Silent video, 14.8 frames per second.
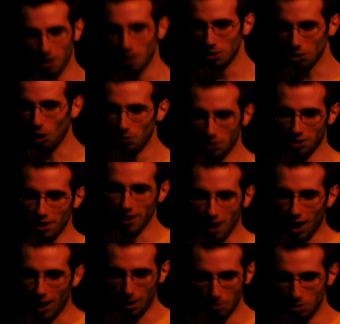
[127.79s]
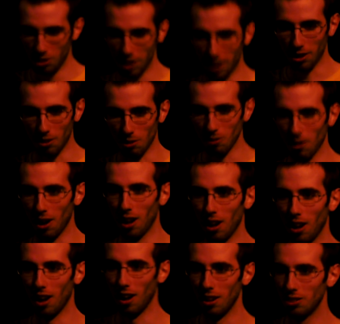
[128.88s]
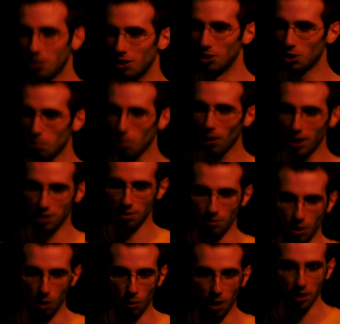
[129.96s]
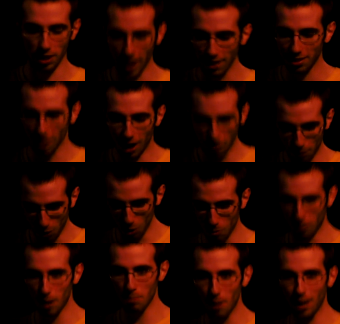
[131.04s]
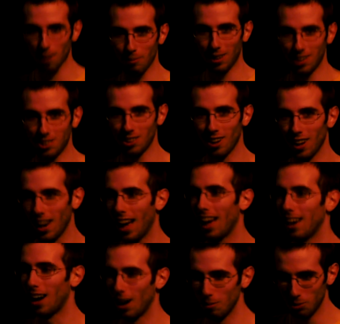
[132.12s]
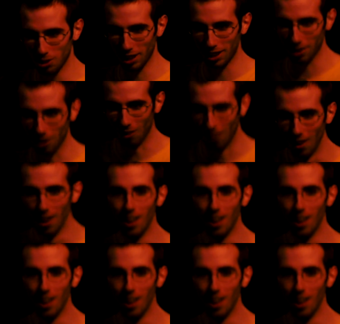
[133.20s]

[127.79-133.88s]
So obviously I'm single, to the surprise of no one. Yes, I bought my Pac-Man shirt and I'm single.